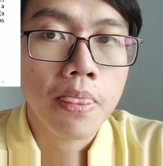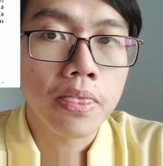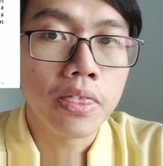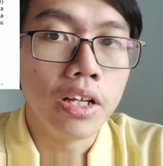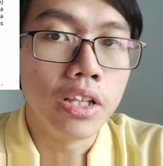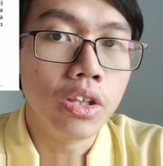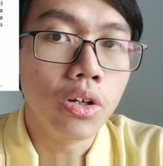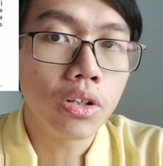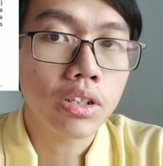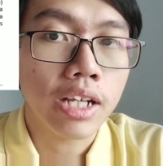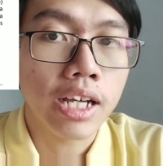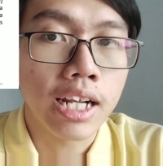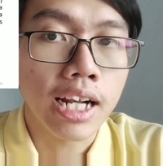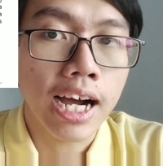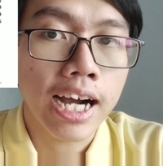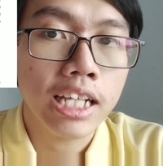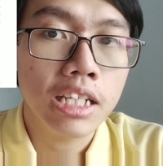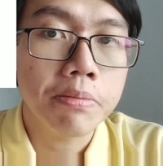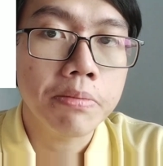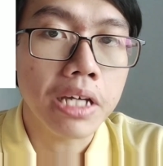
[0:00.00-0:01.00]
The node can
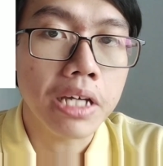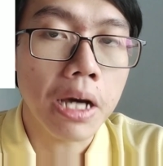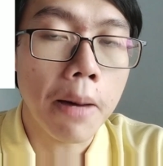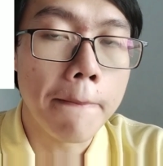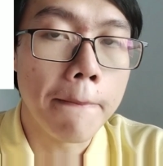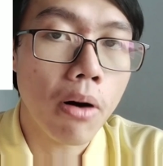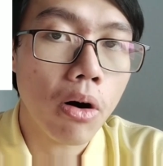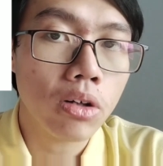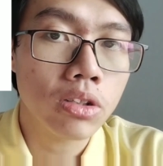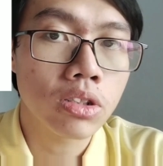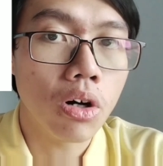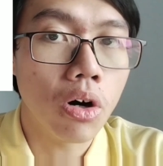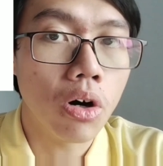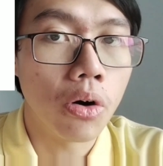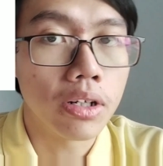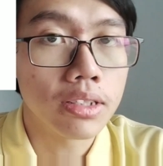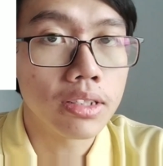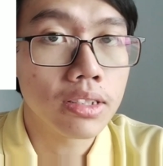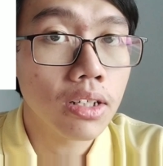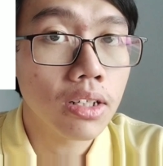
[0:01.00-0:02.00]
either be a box
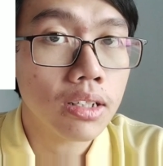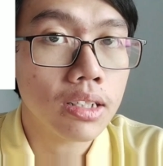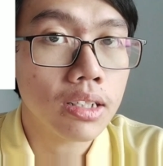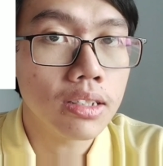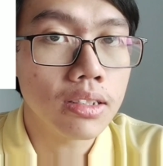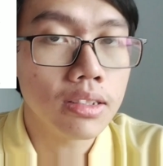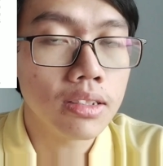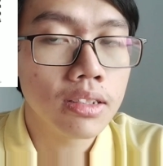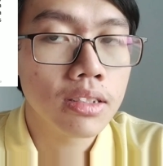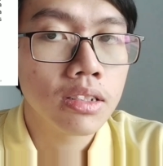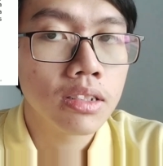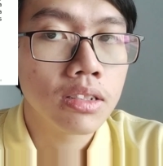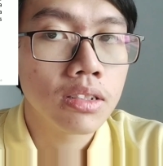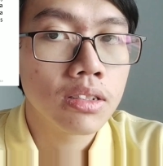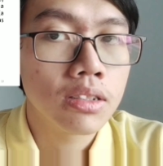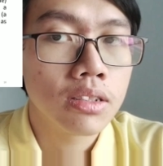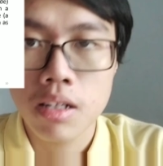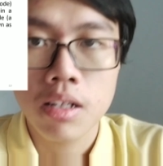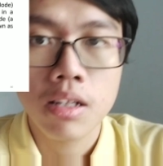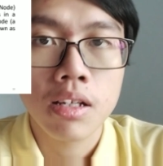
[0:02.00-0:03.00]
or a circle.
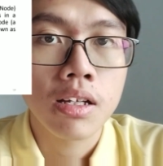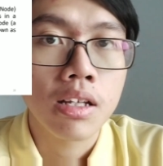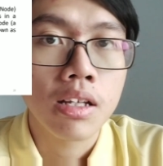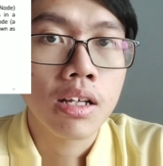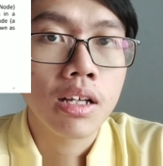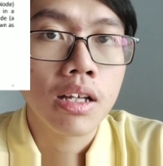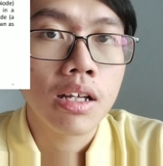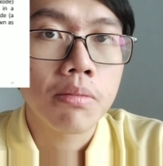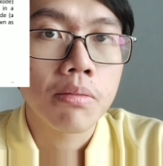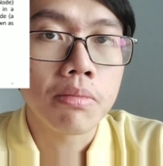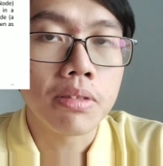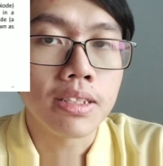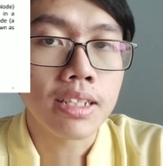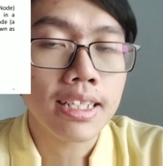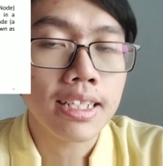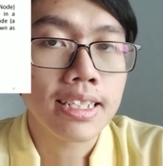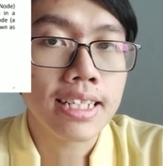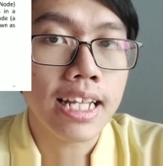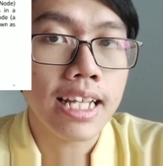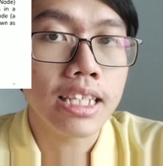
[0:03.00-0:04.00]
Besides
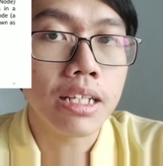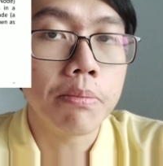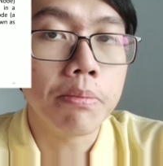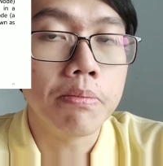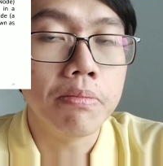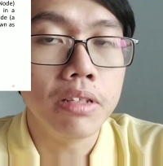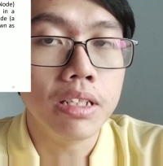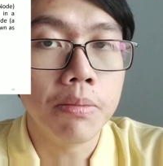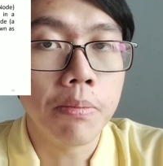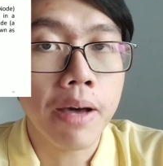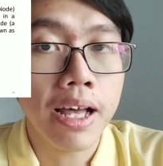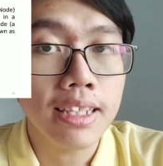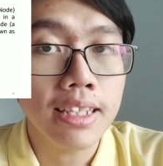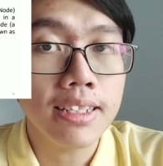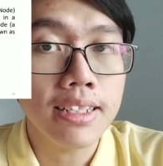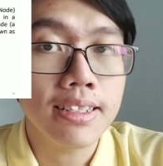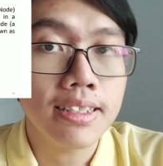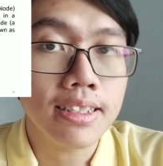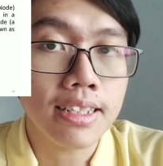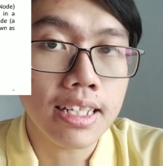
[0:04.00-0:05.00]
that, the
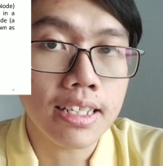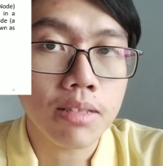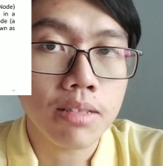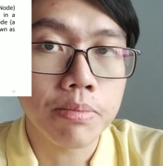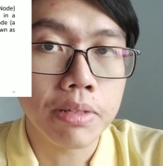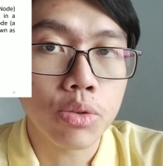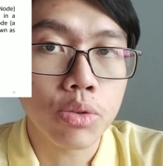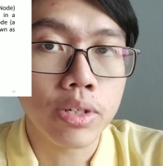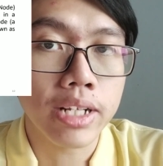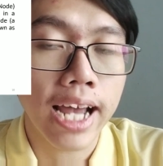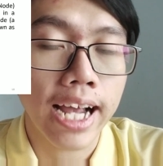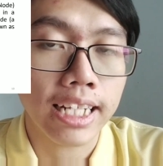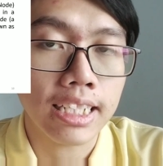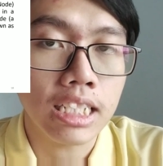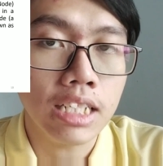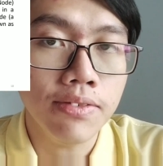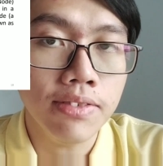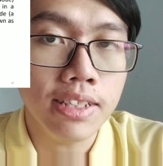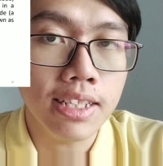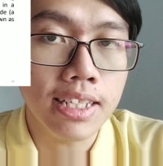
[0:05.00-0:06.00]
dependencies between
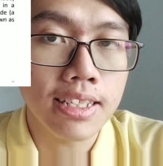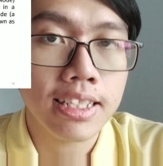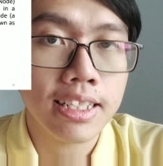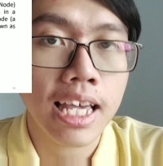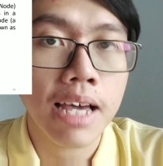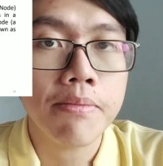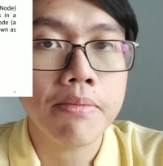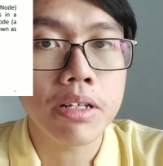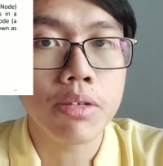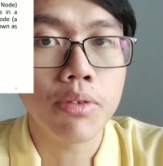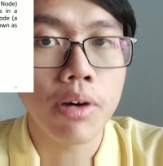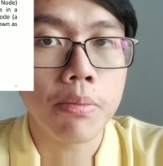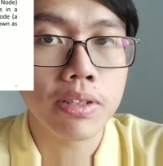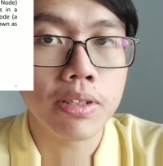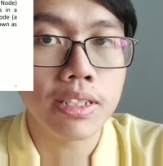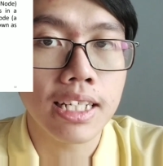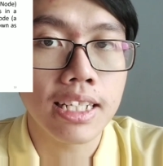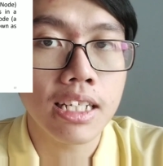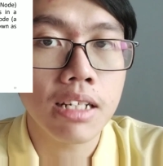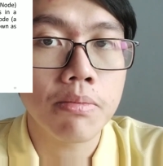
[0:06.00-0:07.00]
activities can be
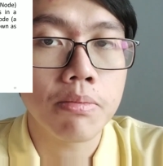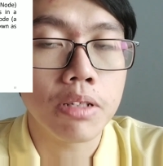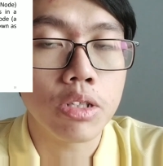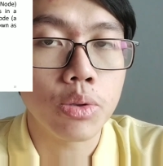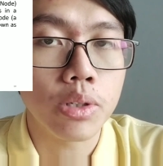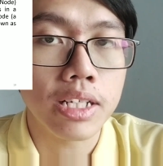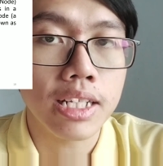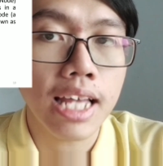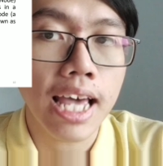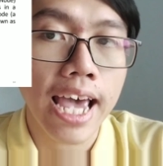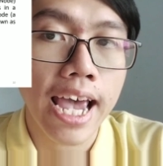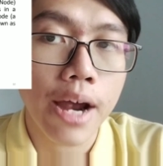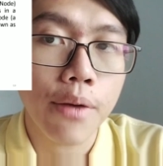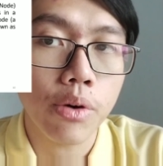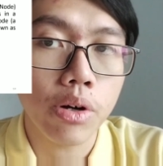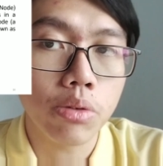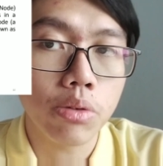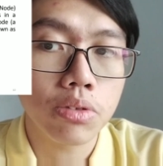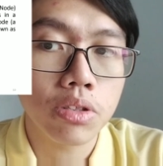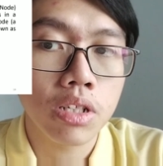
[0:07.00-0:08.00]
represented between
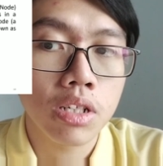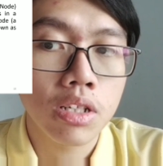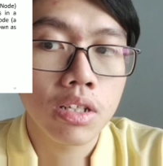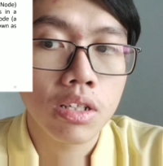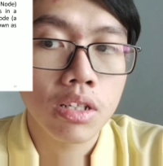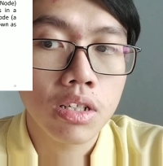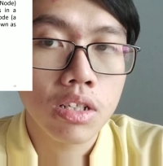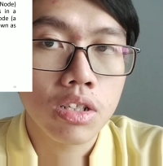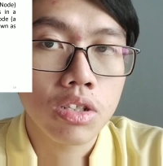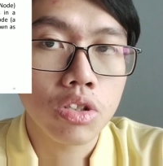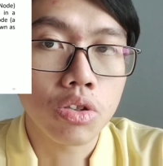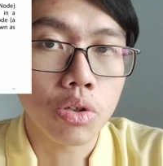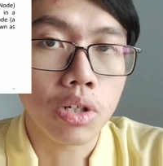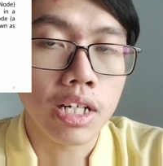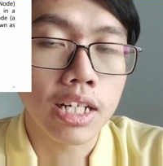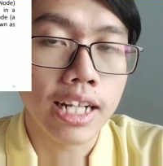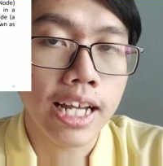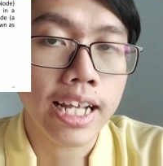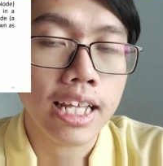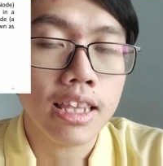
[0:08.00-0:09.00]
arrows to
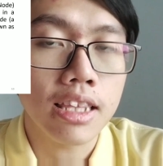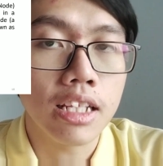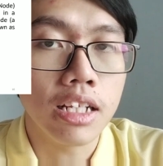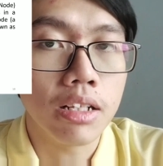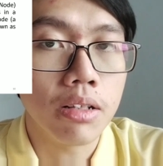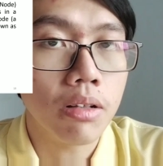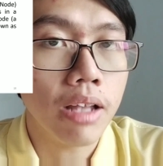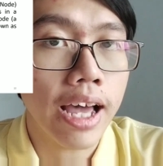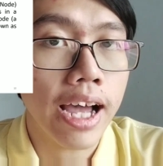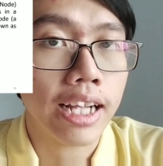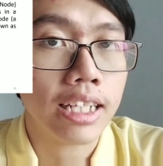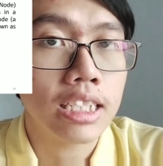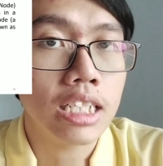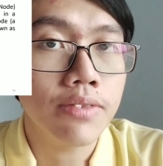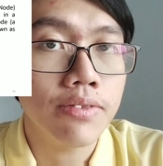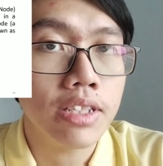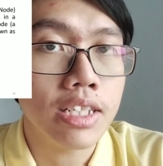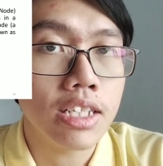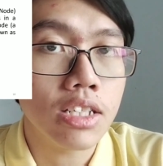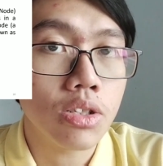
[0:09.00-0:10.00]
connect the
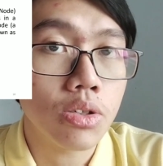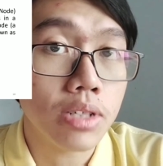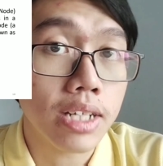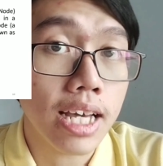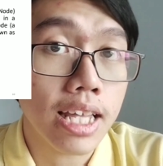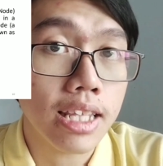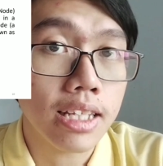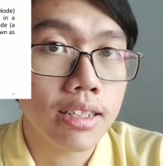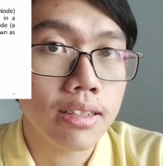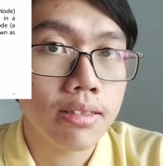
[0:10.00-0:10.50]
activities together.